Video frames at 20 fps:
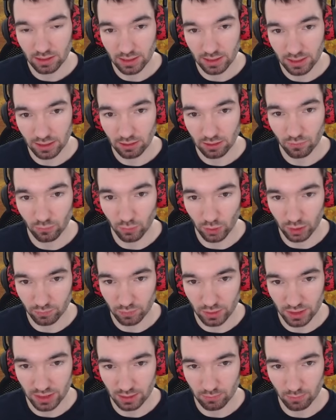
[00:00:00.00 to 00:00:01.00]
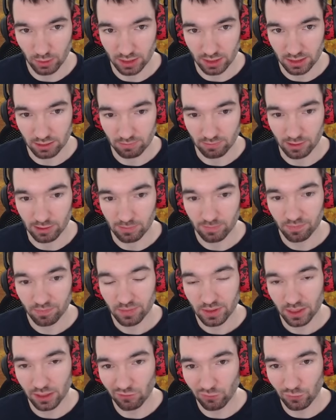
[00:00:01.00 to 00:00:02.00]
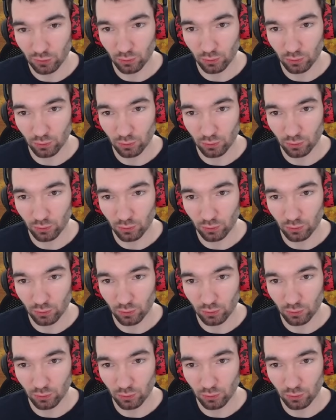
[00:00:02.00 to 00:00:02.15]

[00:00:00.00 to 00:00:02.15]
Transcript: in World vs. World as well. If